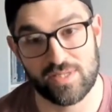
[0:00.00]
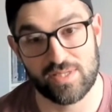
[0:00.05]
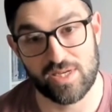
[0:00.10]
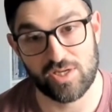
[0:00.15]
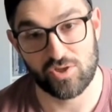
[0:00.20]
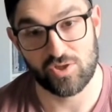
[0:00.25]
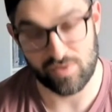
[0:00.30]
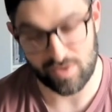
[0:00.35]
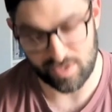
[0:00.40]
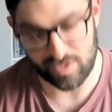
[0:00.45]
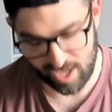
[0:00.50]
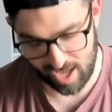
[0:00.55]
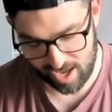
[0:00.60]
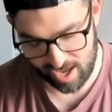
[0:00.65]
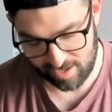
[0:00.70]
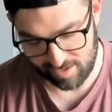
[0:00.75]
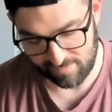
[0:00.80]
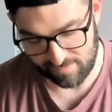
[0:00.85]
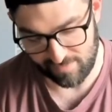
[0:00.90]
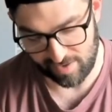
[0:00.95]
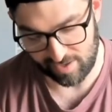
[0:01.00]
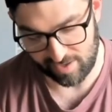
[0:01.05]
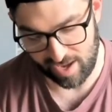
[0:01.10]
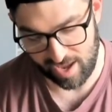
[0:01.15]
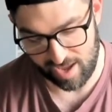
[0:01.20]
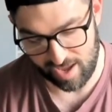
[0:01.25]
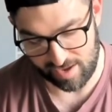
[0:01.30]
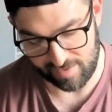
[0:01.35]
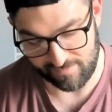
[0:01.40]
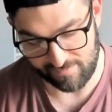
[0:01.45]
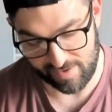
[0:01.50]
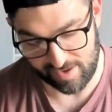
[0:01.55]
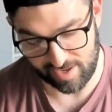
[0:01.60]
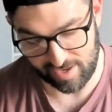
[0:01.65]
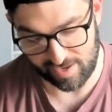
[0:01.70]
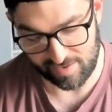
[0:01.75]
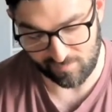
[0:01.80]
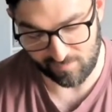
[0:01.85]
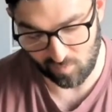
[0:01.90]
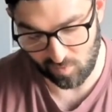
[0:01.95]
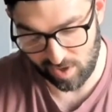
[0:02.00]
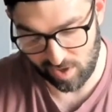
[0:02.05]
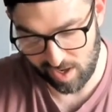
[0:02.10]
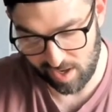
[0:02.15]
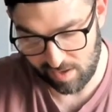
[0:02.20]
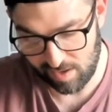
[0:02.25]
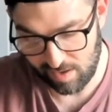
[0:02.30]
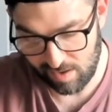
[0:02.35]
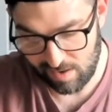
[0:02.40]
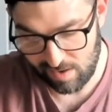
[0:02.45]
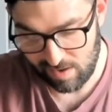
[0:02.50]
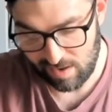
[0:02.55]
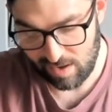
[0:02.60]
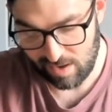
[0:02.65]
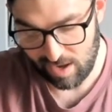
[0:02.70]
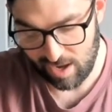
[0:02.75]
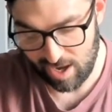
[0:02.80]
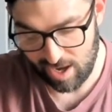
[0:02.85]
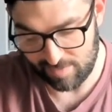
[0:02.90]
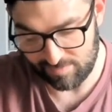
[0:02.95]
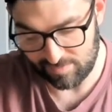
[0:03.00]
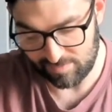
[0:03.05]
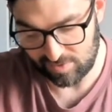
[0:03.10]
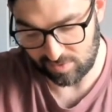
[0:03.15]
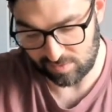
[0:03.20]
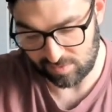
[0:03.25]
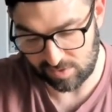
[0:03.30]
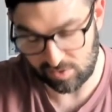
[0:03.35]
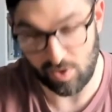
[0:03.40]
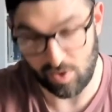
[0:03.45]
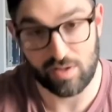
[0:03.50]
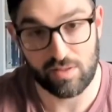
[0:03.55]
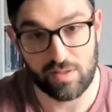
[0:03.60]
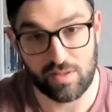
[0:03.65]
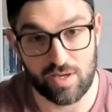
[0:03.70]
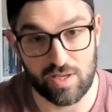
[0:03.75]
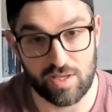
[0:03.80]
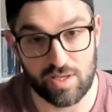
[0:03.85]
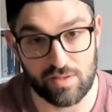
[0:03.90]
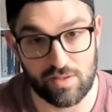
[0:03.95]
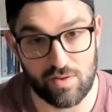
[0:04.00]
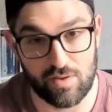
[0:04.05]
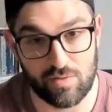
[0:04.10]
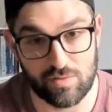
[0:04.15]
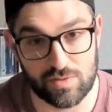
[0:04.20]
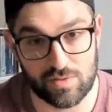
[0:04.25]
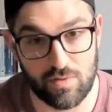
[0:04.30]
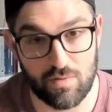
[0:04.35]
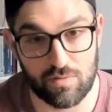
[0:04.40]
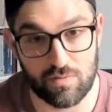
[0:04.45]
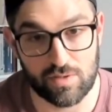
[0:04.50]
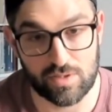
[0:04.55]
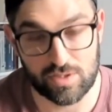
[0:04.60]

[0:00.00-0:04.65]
injury again if I can avoid it. So strengthening those lower